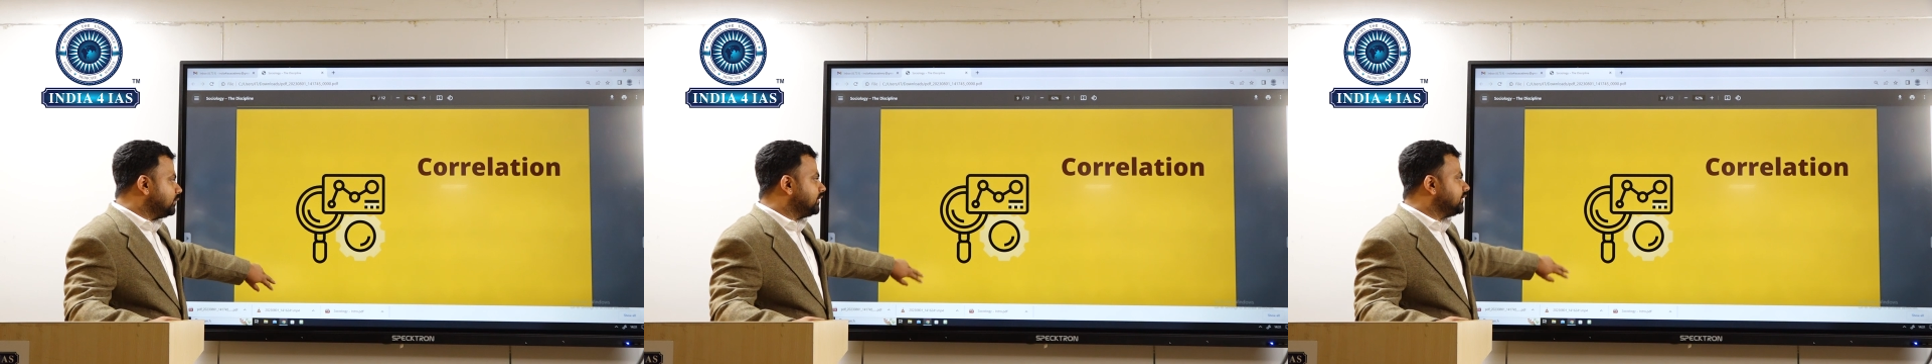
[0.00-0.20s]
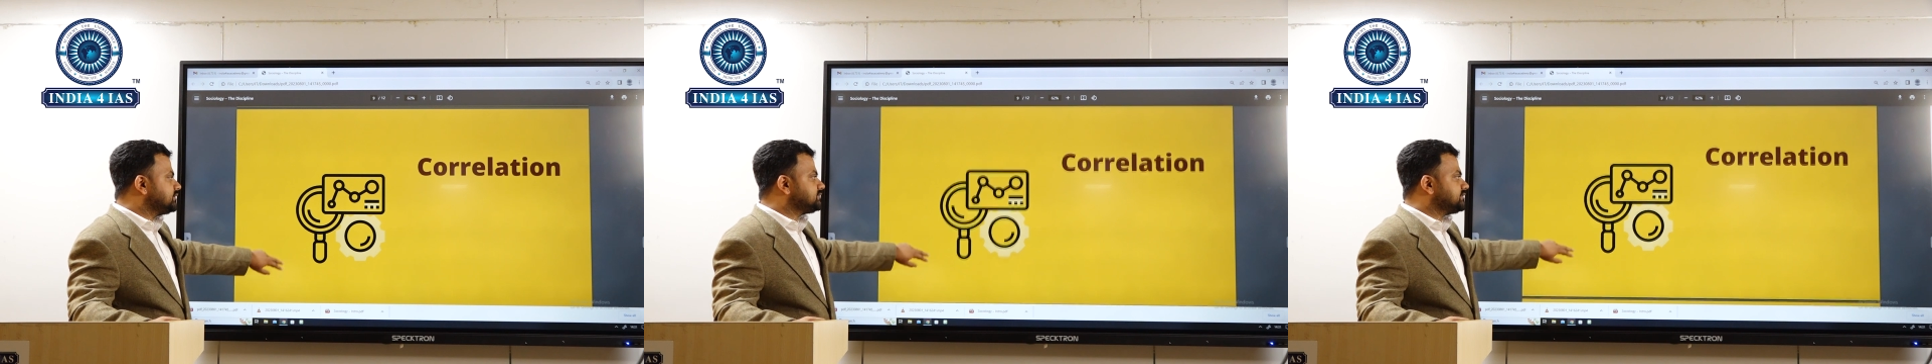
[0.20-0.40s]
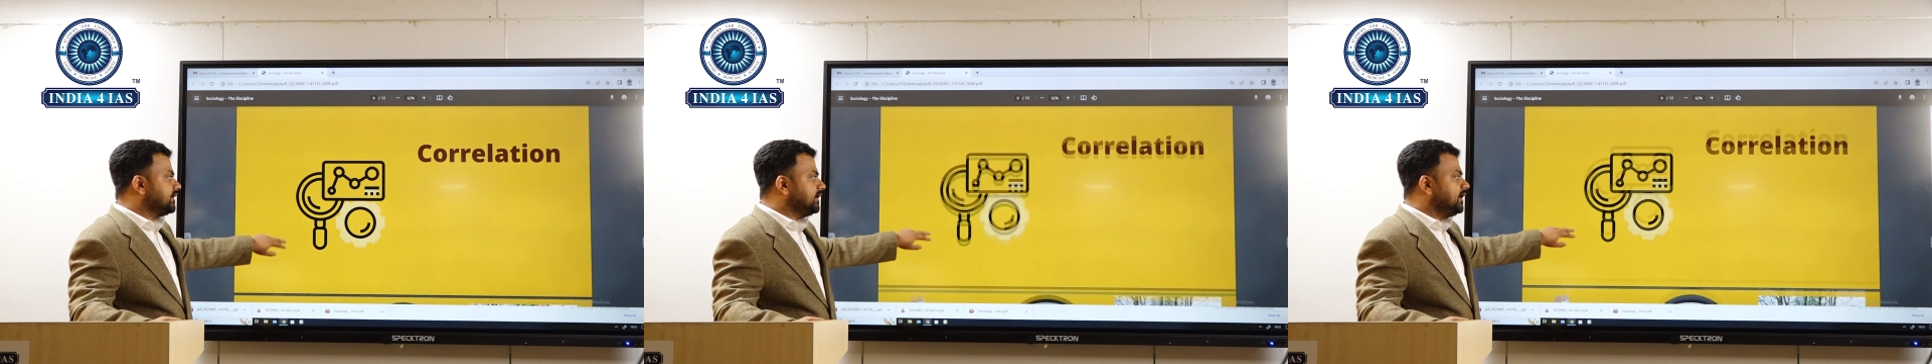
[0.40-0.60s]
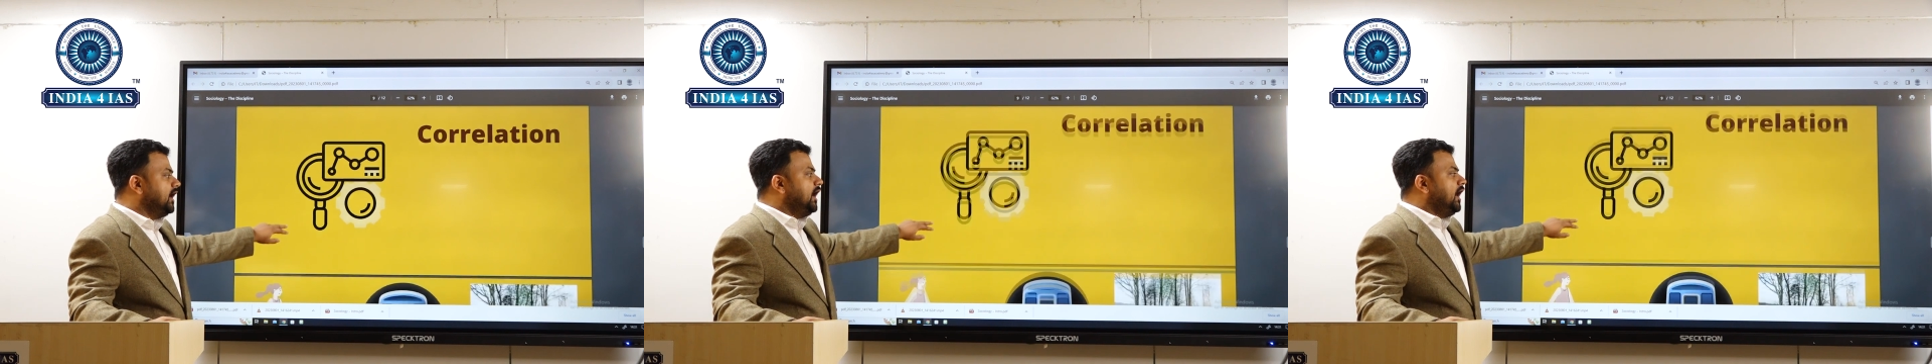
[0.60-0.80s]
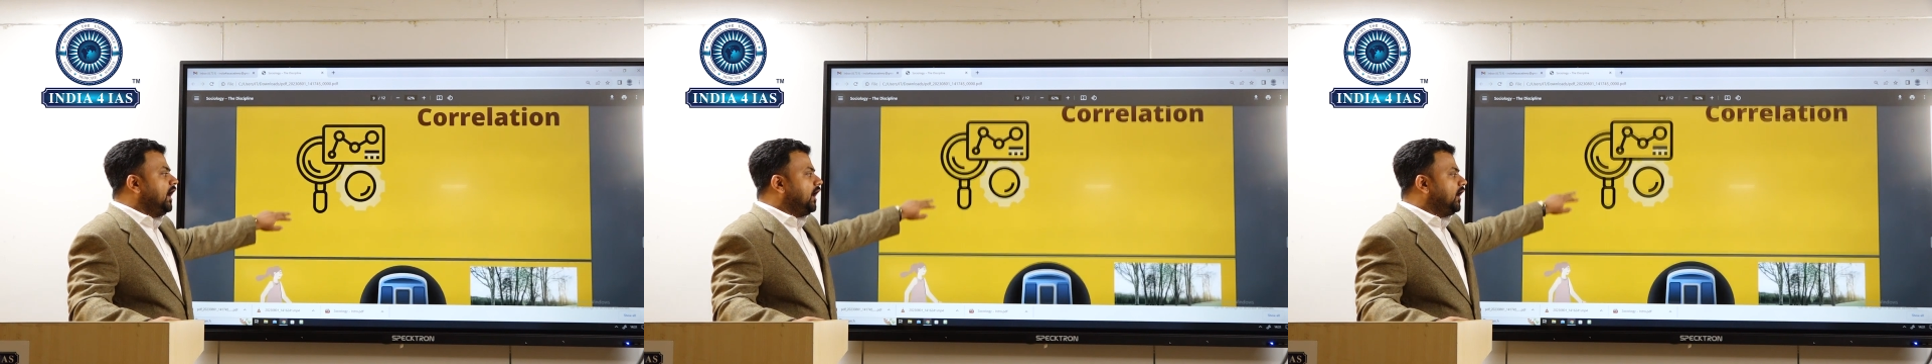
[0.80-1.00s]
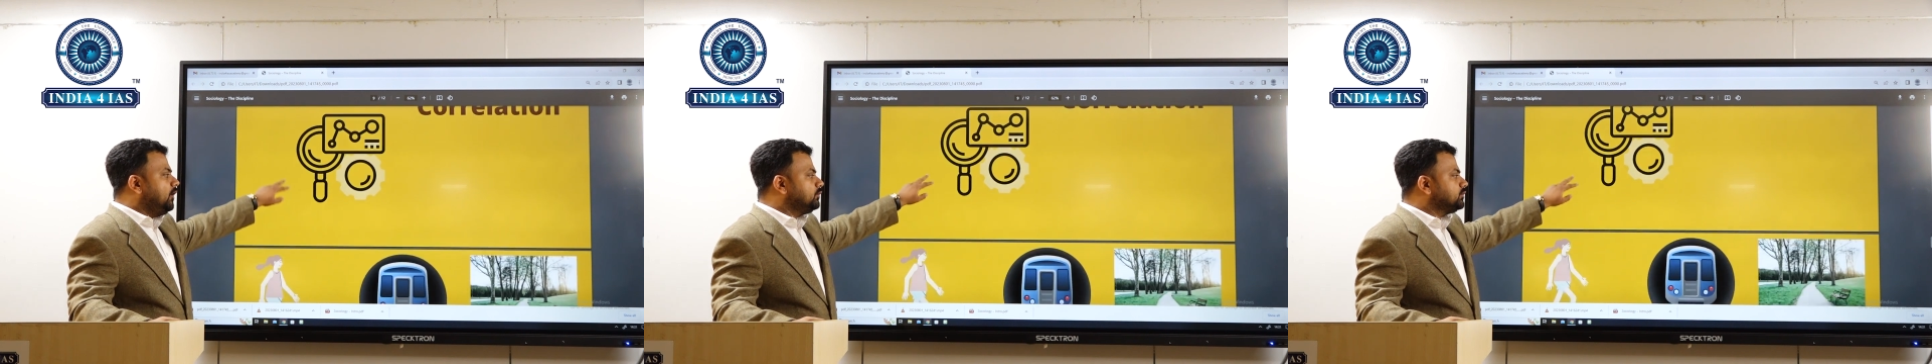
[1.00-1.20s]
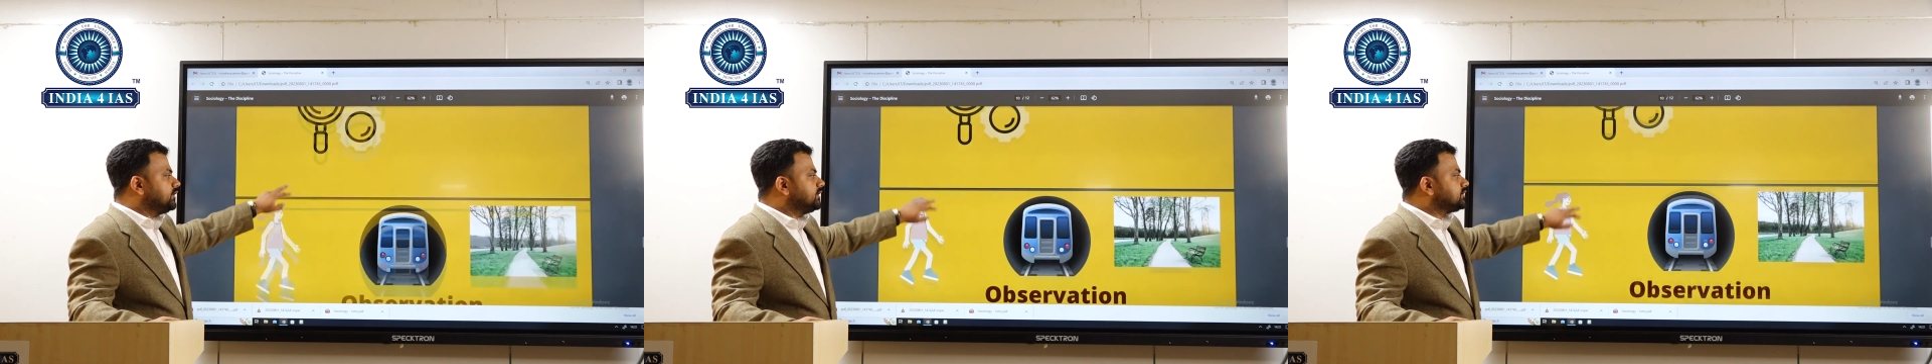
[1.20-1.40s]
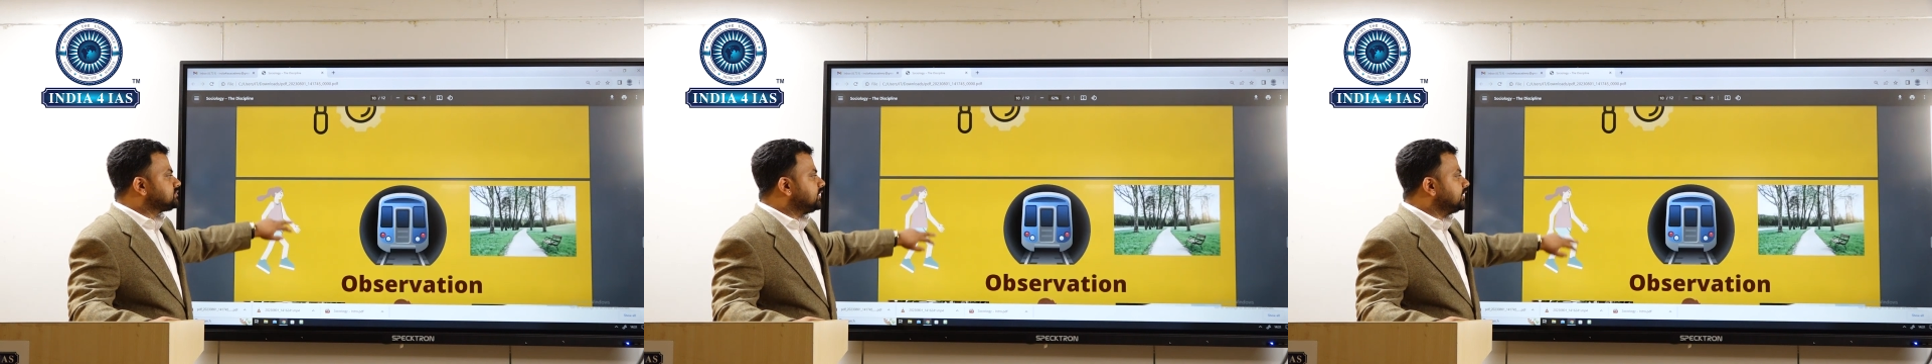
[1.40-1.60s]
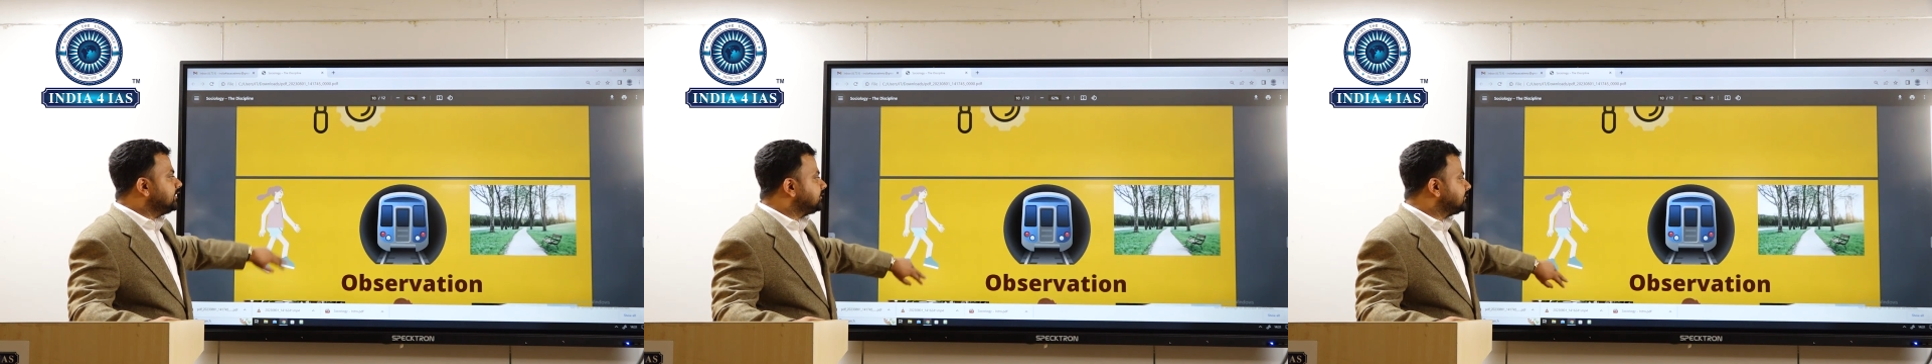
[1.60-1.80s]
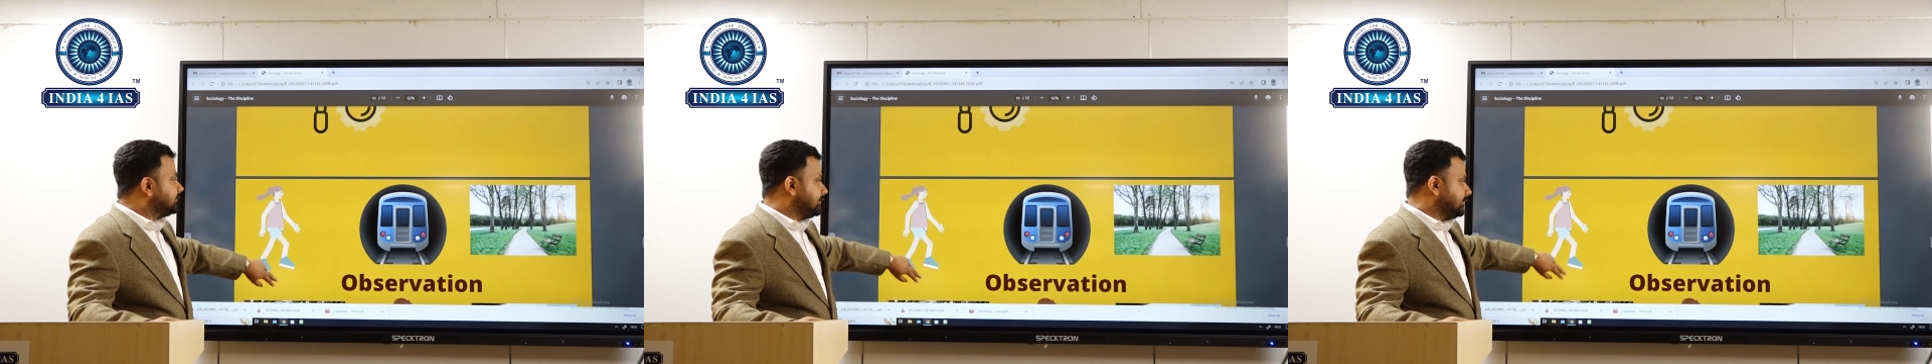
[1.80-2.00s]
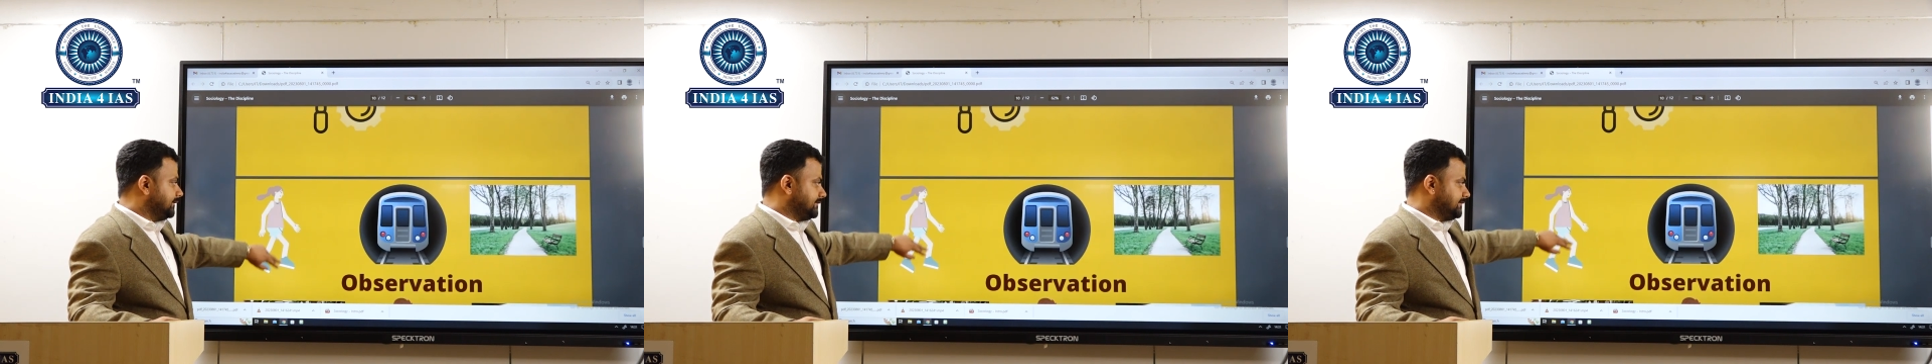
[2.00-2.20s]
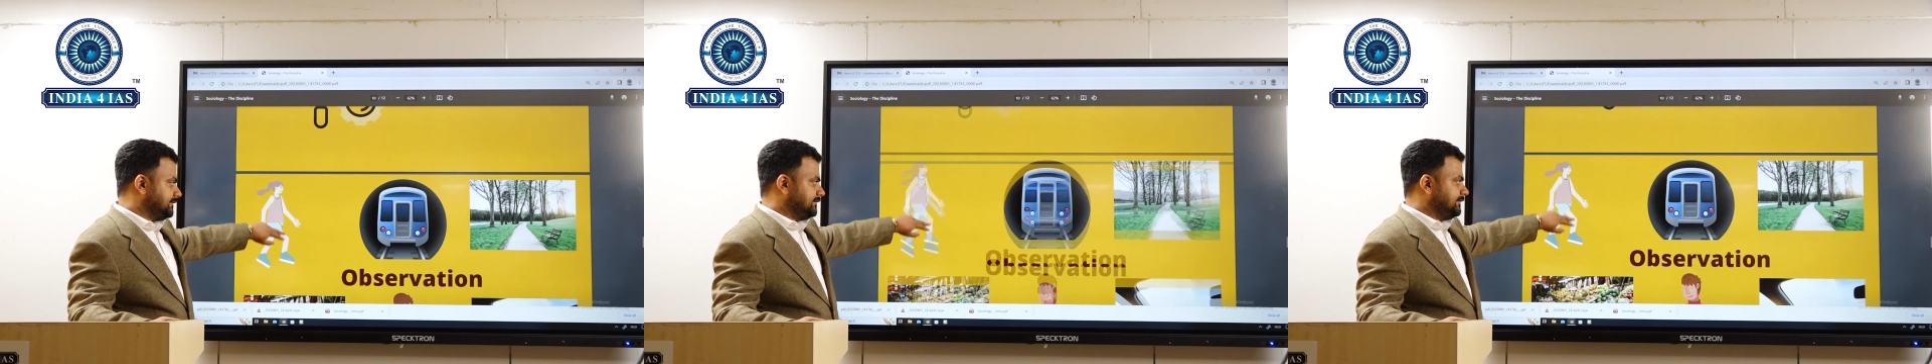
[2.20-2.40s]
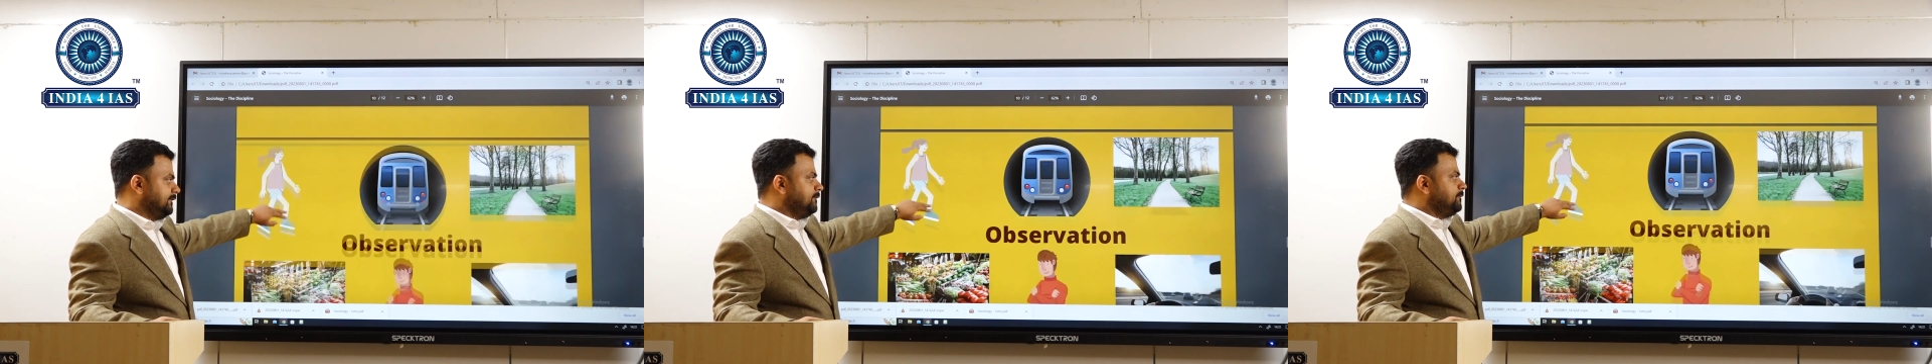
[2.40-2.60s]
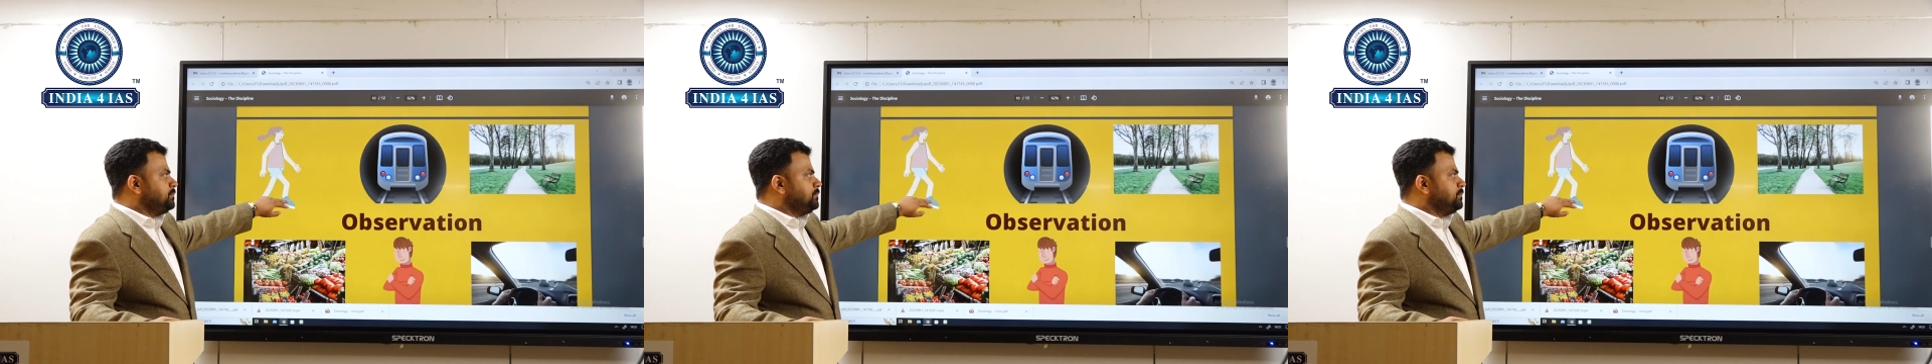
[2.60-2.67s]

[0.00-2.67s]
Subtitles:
to understand how things are interconnected.